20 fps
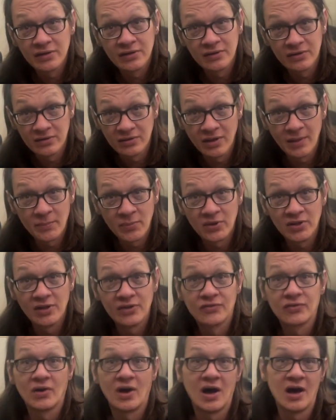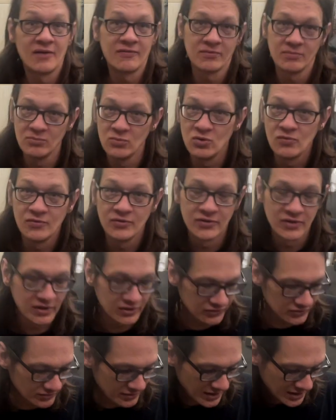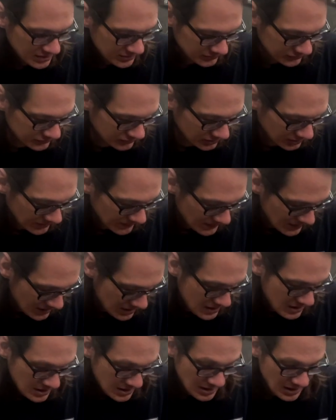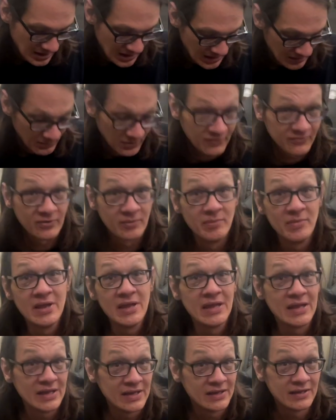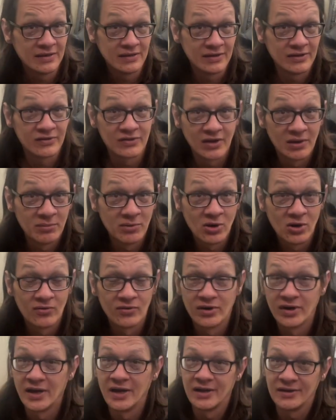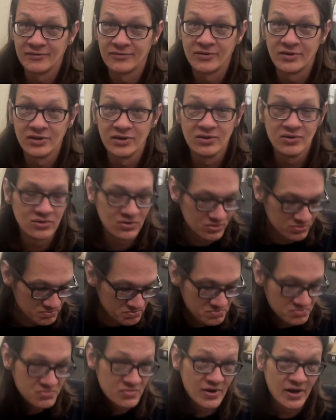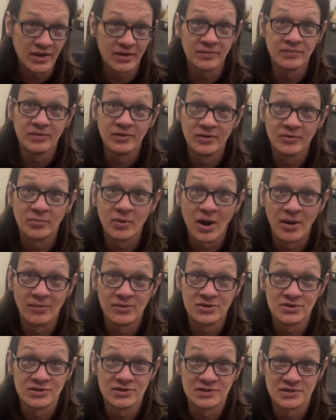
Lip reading: clipping this off, moving things around. So, well, for me, it's going to be overnight. For you, well, it's probably just a